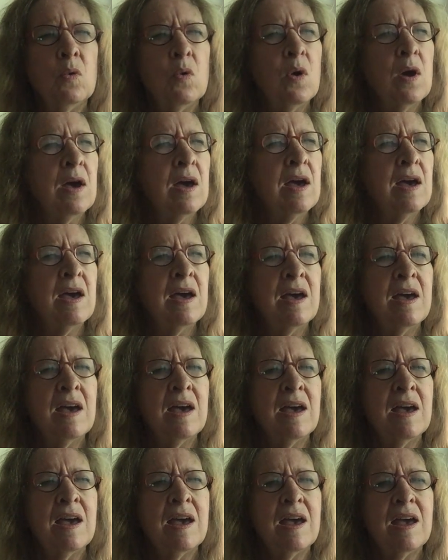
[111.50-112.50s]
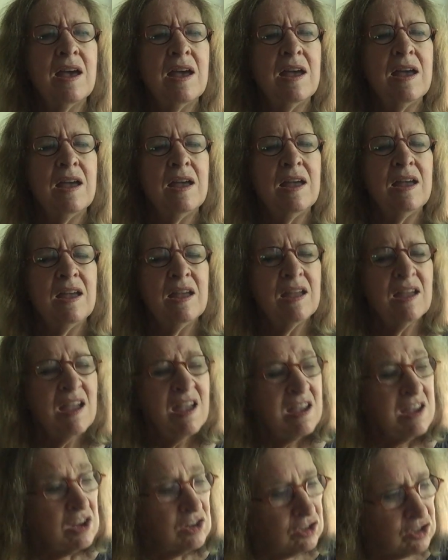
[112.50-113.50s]
away.
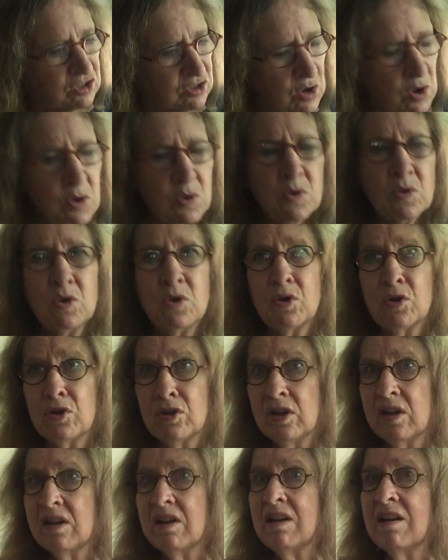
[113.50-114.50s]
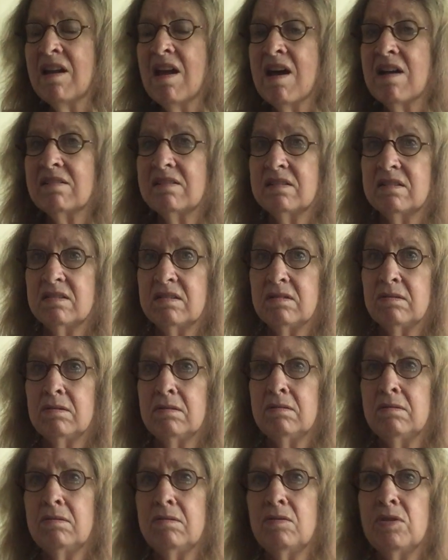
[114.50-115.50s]
So good luck
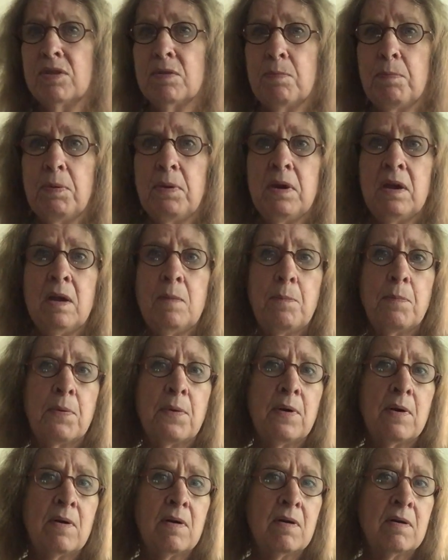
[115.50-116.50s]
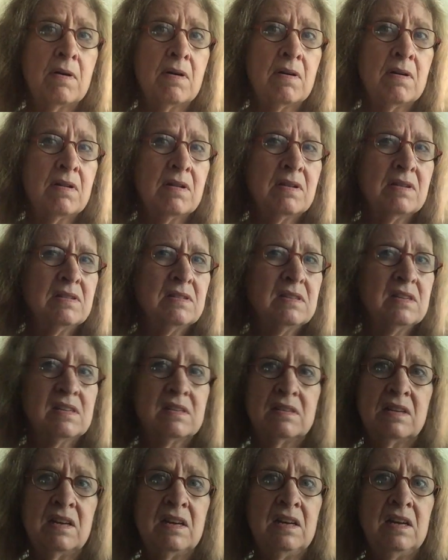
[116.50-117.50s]
to the people, and
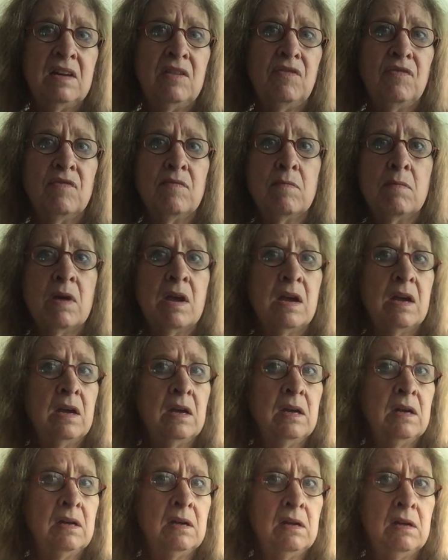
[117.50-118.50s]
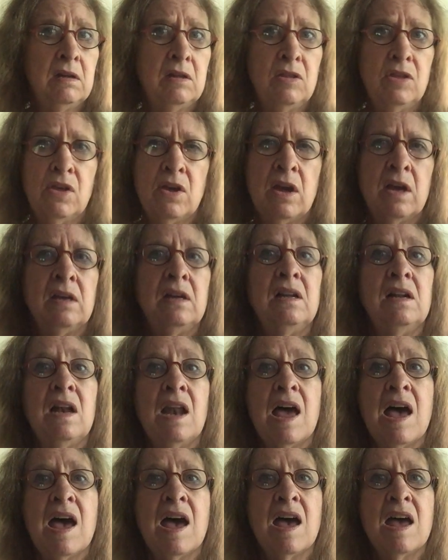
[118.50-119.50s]
safe may they
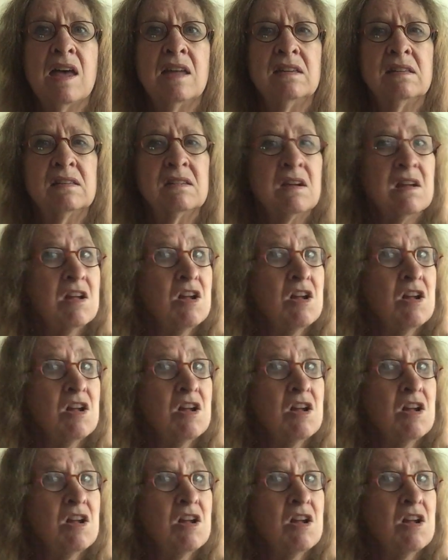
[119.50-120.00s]
land.